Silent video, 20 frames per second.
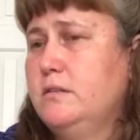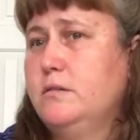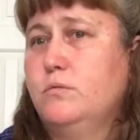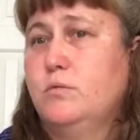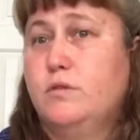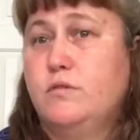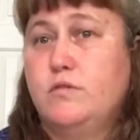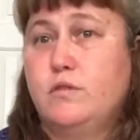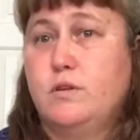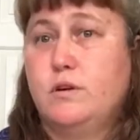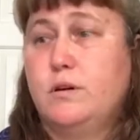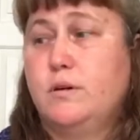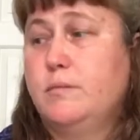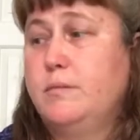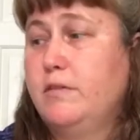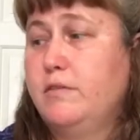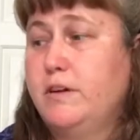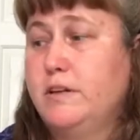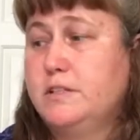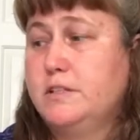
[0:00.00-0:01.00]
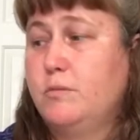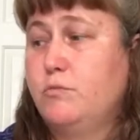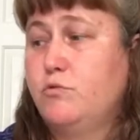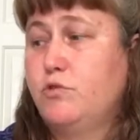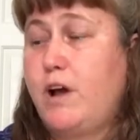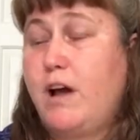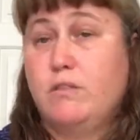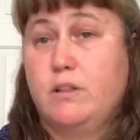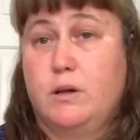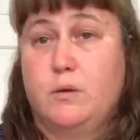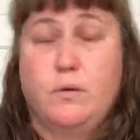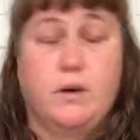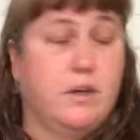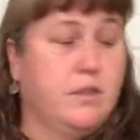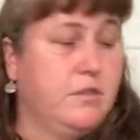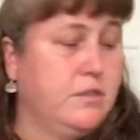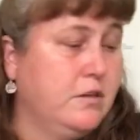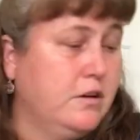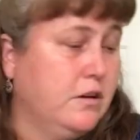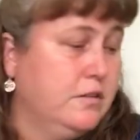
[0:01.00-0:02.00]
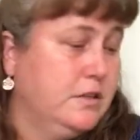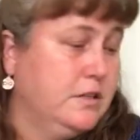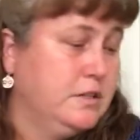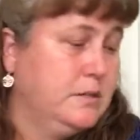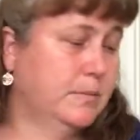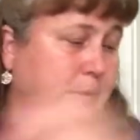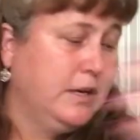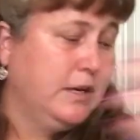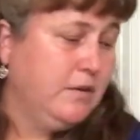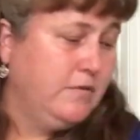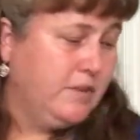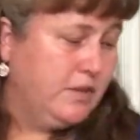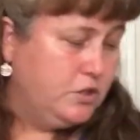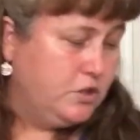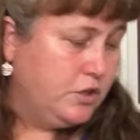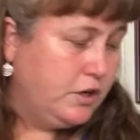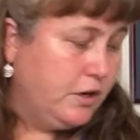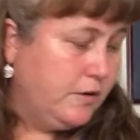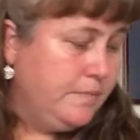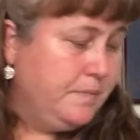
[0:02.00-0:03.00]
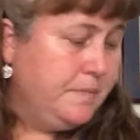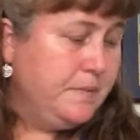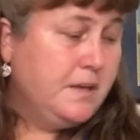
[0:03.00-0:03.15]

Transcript: one for my friends I'm traveling with on this big adventure.